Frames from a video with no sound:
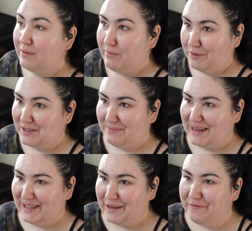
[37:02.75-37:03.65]
most of my
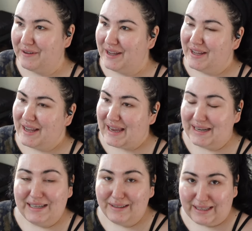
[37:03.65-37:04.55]
life, and I
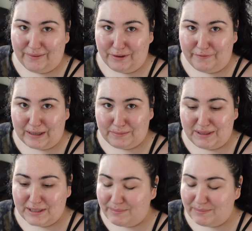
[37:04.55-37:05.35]
didn't think it would affect me this